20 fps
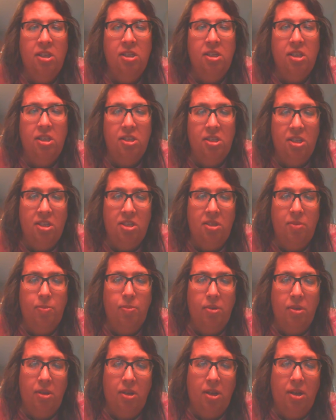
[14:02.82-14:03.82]
that doesn't
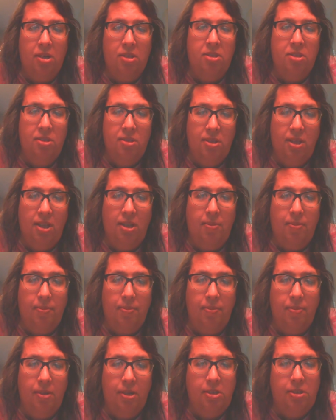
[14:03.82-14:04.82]
belong to them.
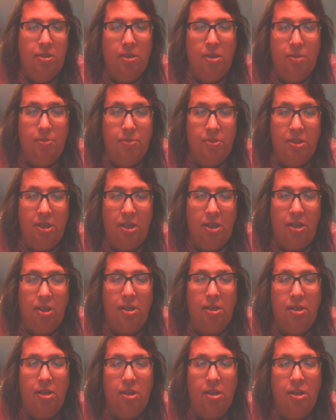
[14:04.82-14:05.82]
That's all I'm saying,
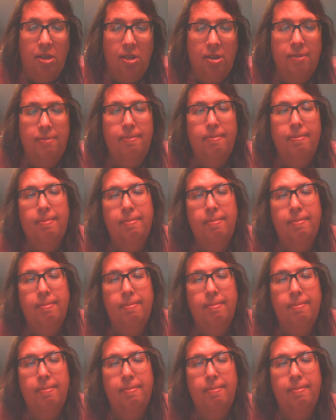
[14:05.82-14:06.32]
you know?